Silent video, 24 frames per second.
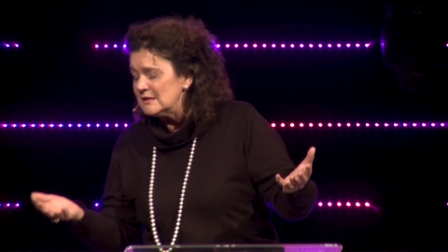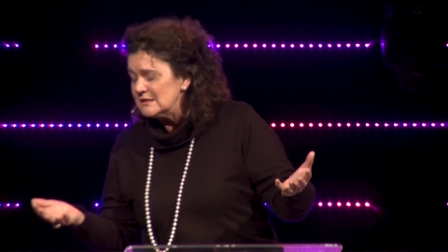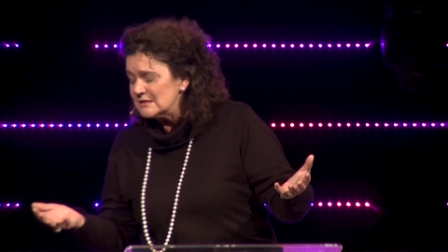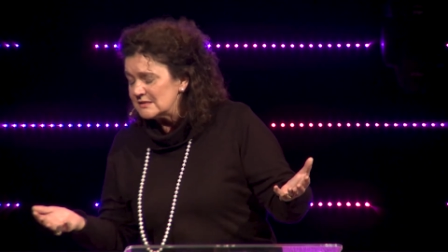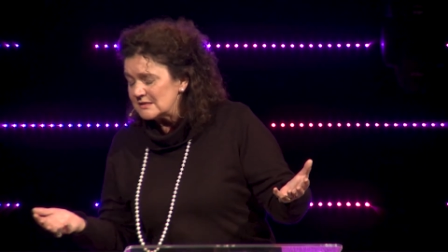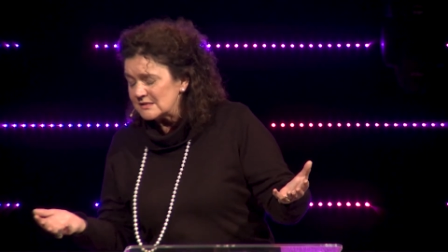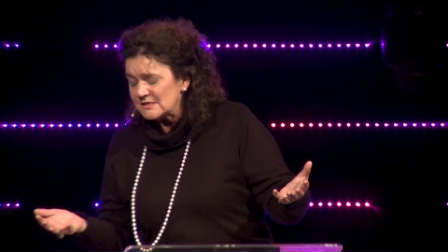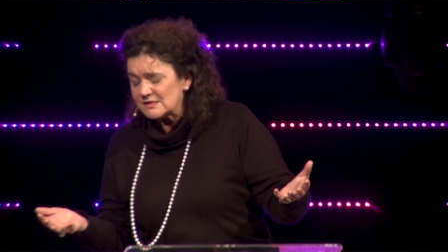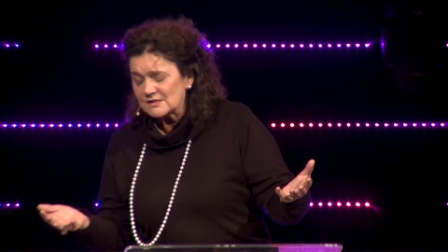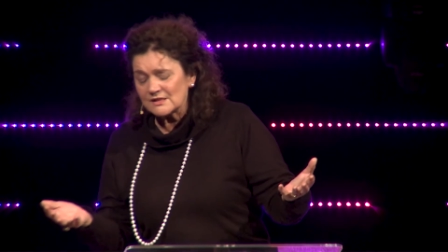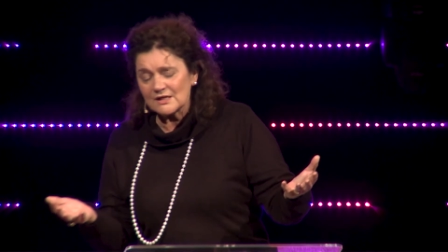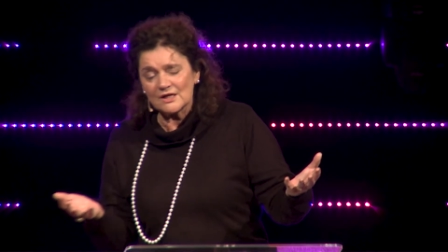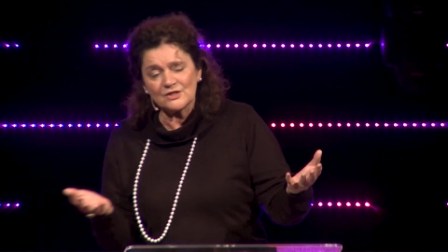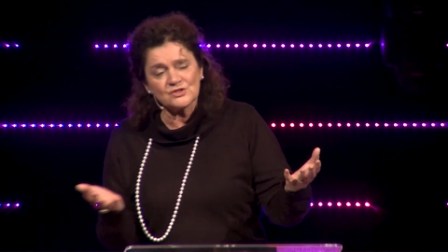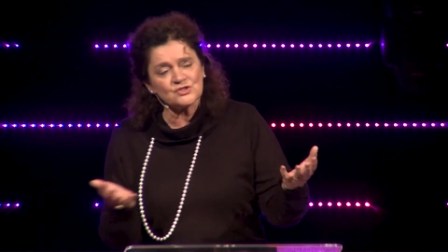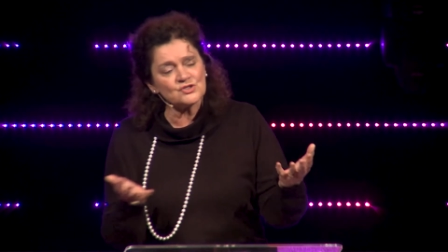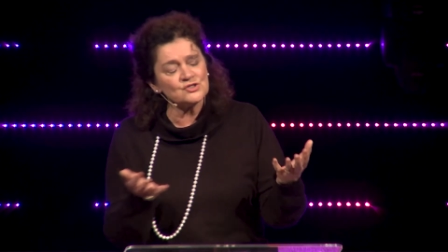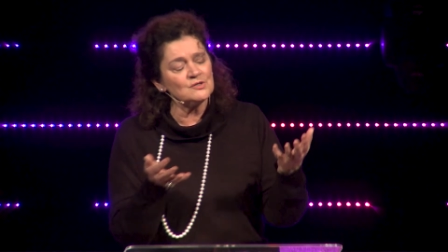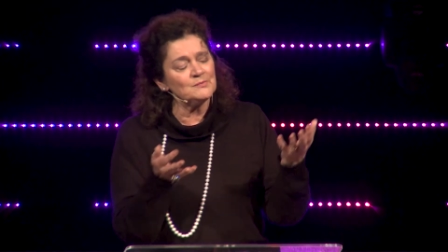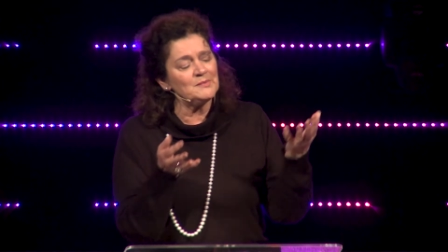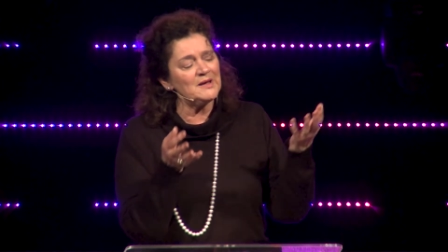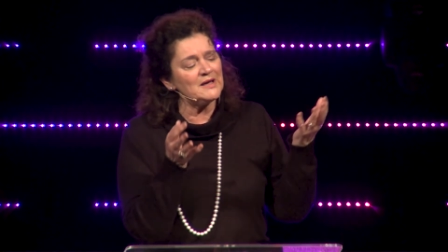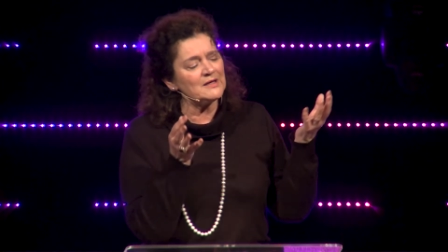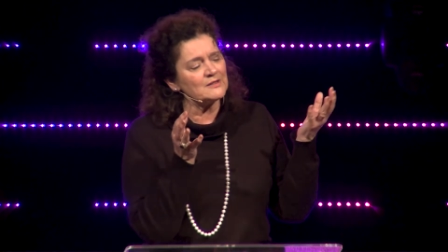discussion
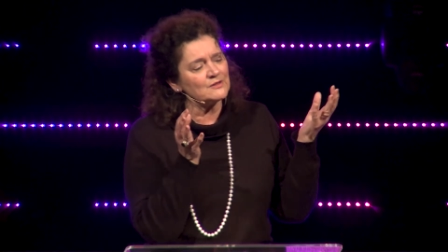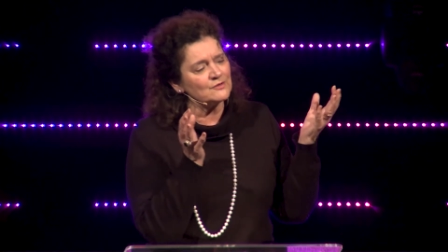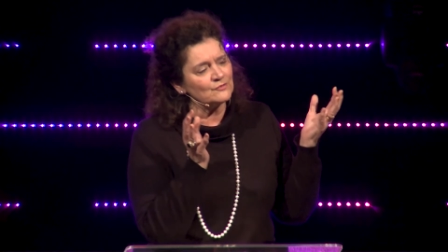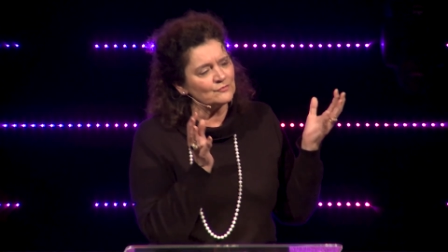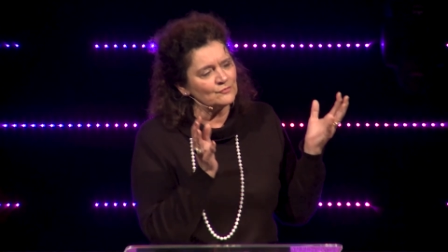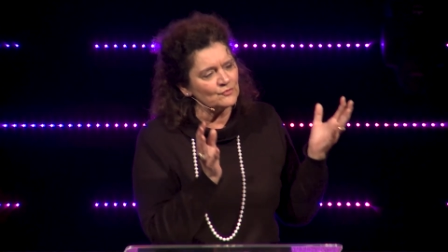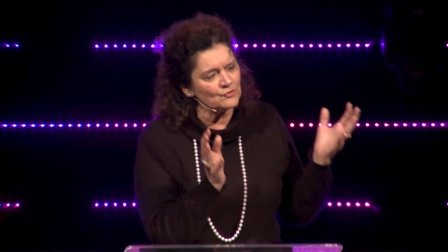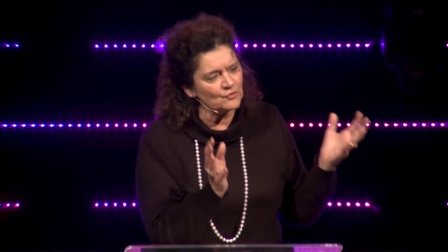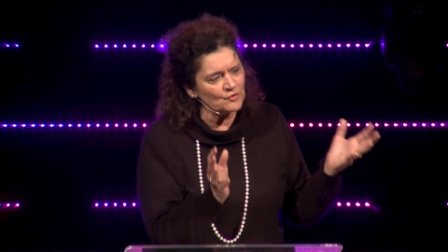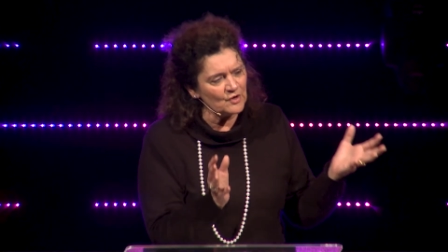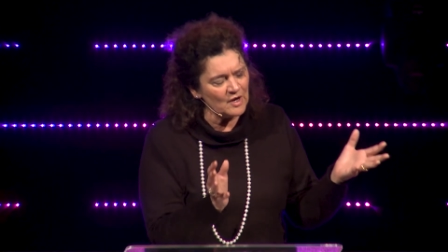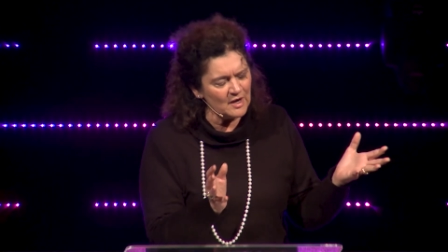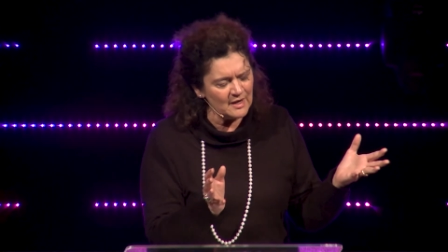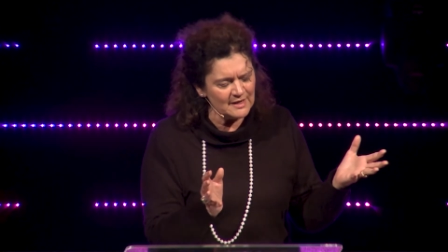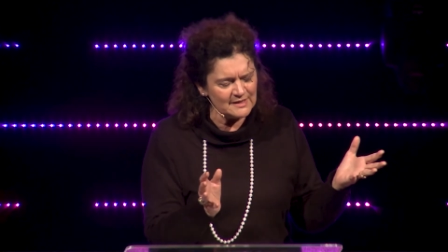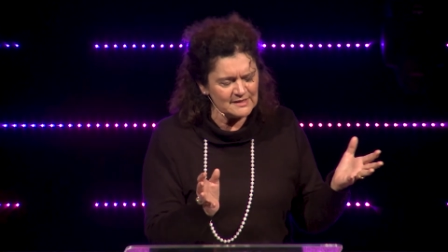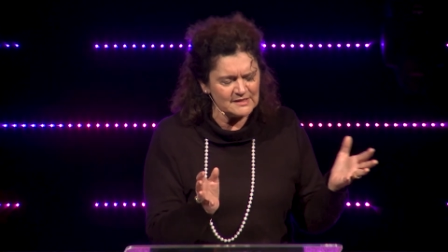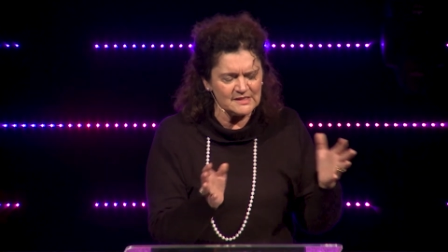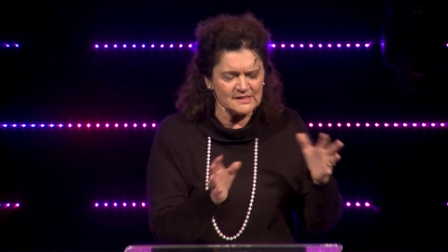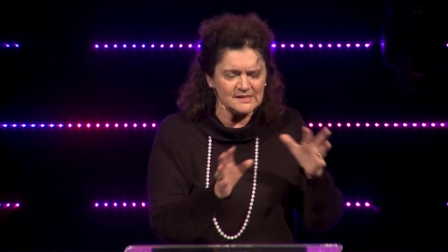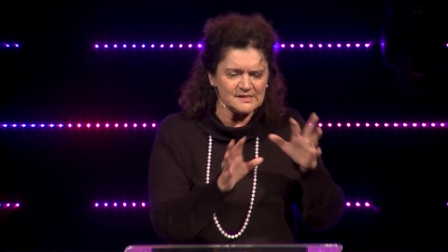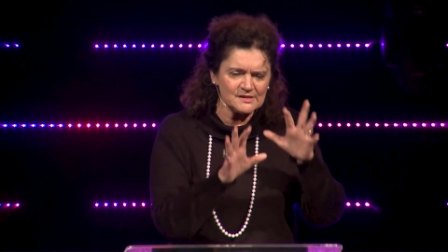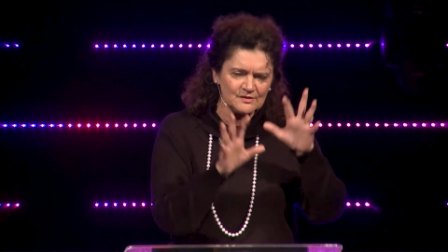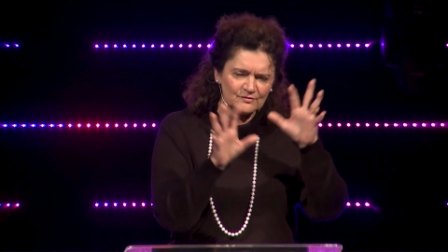about the
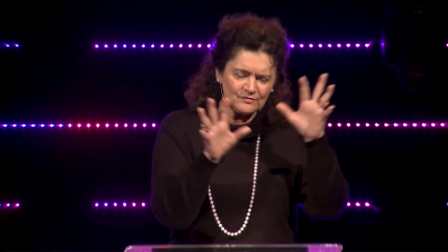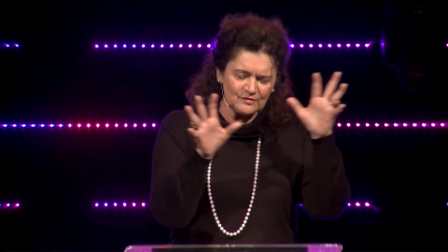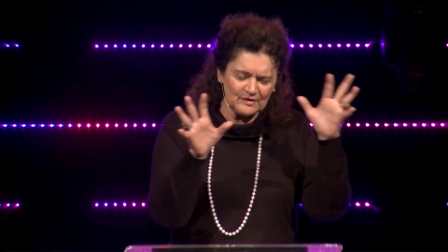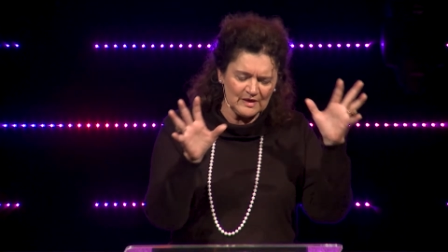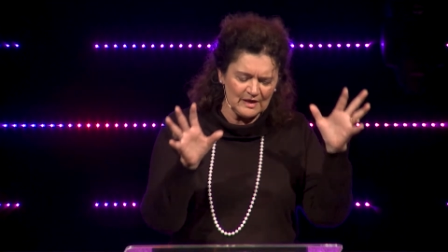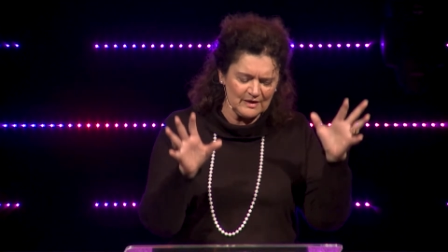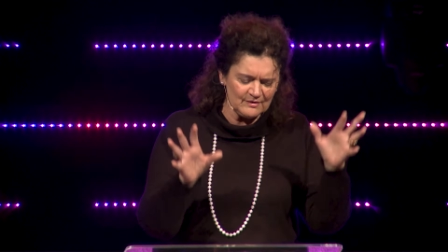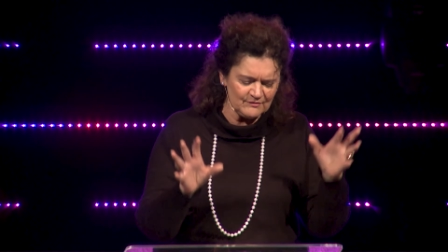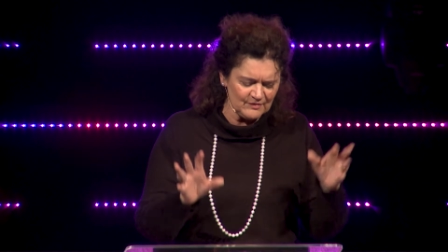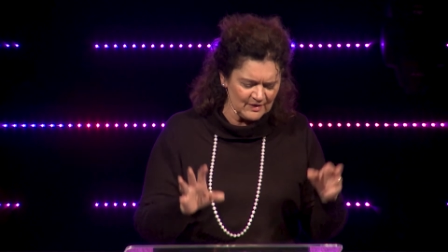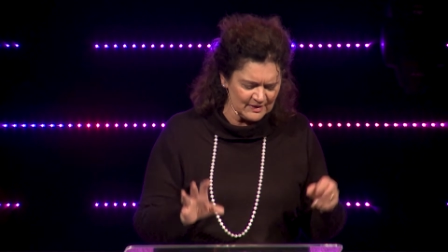varieties of love.